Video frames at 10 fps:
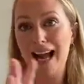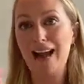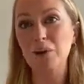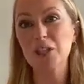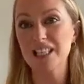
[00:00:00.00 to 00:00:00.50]

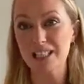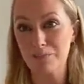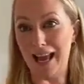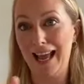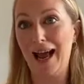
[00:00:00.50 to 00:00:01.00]
how does this
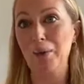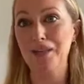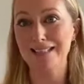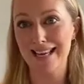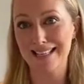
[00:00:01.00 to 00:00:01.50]
play out
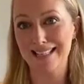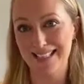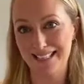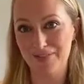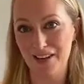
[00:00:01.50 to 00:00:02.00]
in a
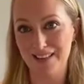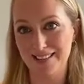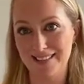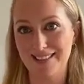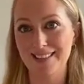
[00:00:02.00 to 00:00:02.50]
dating sphere,
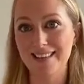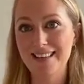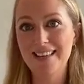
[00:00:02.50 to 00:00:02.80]
doesn't it?